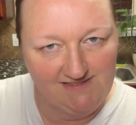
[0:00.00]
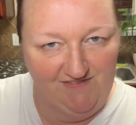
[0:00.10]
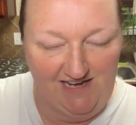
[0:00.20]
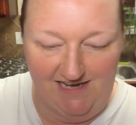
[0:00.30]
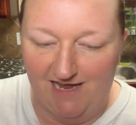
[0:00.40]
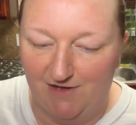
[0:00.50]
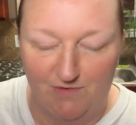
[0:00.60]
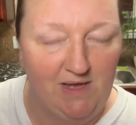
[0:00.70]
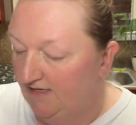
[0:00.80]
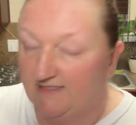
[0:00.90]
video.
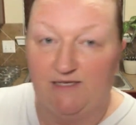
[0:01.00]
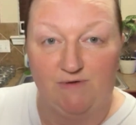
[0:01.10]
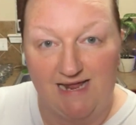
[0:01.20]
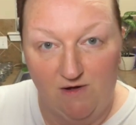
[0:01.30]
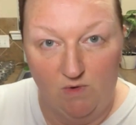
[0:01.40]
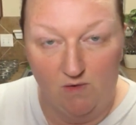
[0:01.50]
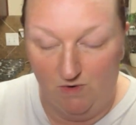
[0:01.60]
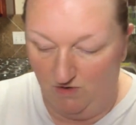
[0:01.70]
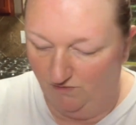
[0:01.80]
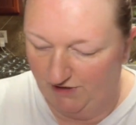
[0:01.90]
So now what
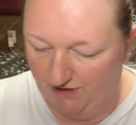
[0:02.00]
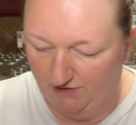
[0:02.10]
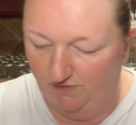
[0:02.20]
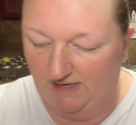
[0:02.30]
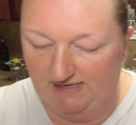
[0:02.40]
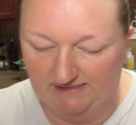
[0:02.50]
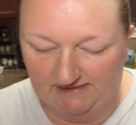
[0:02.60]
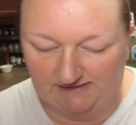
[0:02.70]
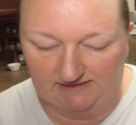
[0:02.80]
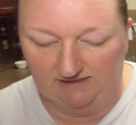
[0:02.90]
we're gonna do
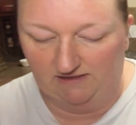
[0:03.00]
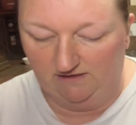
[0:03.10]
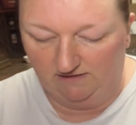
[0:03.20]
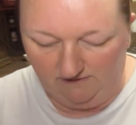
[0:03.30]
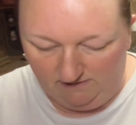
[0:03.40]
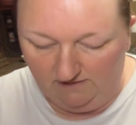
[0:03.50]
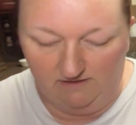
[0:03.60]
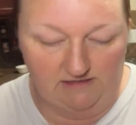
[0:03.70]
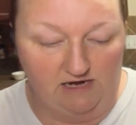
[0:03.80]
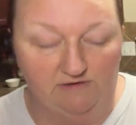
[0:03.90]
is
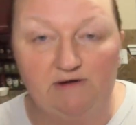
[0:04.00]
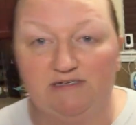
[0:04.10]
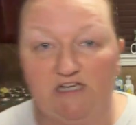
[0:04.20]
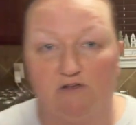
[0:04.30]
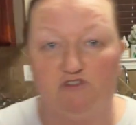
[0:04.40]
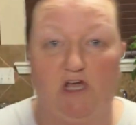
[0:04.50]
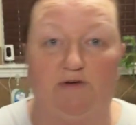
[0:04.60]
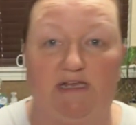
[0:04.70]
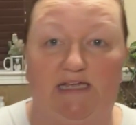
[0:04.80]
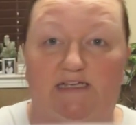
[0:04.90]
y'all know I told y'all
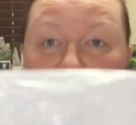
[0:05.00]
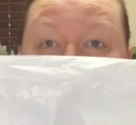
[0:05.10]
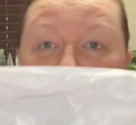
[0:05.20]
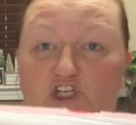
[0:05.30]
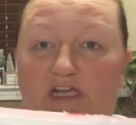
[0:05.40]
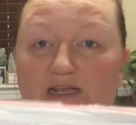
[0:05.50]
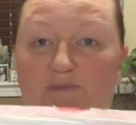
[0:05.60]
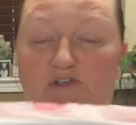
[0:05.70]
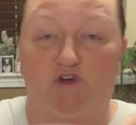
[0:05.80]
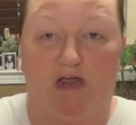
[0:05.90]
to get
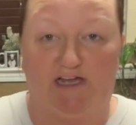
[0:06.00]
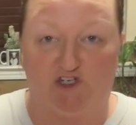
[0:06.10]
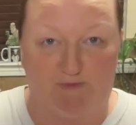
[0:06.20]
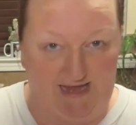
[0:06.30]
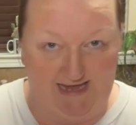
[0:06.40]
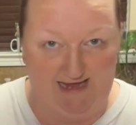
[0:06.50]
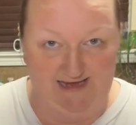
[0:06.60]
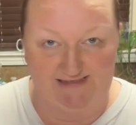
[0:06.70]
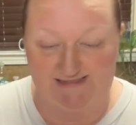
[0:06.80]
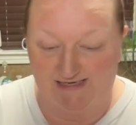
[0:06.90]
cheap trash
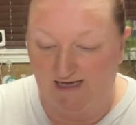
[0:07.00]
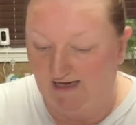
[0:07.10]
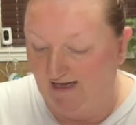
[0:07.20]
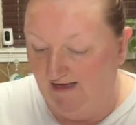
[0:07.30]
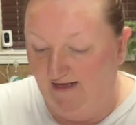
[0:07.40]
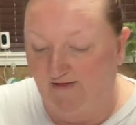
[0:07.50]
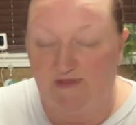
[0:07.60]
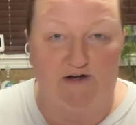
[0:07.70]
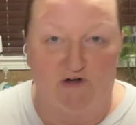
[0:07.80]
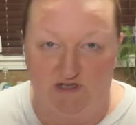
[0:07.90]
bags
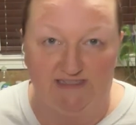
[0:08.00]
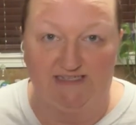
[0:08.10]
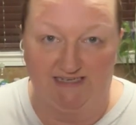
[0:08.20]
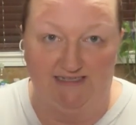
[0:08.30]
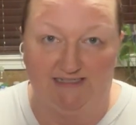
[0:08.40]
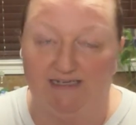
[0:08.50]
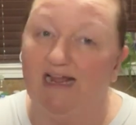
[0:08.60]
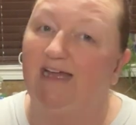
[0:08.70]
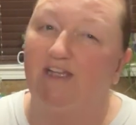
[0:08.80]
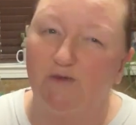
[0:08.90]
that are unscented.
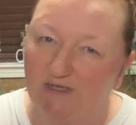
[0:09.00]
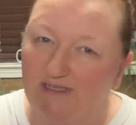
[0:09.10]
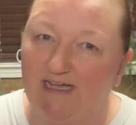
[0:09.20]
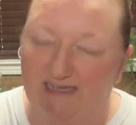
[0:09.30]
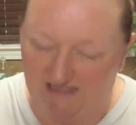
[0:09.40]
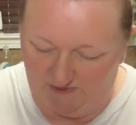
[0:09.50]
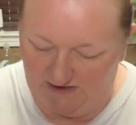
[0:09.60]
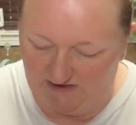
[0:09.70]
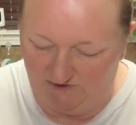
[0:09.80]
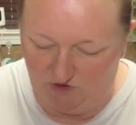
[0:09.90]
Now, you could get
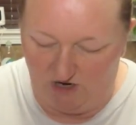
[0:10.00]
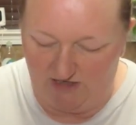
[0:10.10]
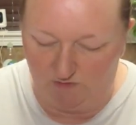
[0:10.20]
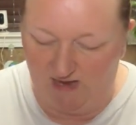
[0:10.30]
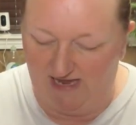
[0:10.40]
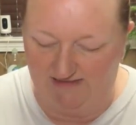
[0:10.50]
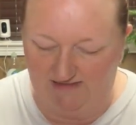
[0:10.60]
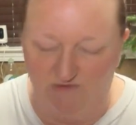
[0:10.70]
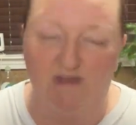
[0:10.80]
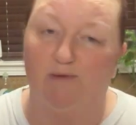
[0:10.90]
expensive trash bags.
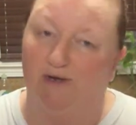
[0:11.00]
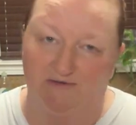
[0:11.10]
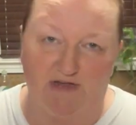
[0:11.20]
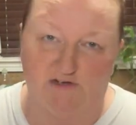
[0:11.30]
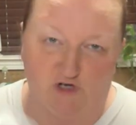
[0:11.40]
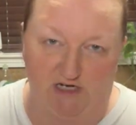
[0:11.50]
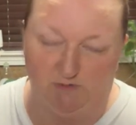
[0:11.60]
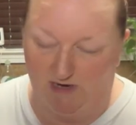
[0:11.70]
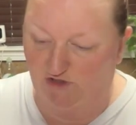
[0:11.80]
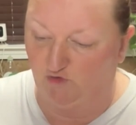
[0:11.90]
You can get whatever kind of trash
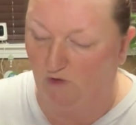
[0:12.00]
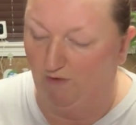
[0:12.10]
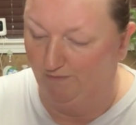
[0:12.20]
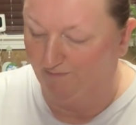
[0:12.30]
bags you want.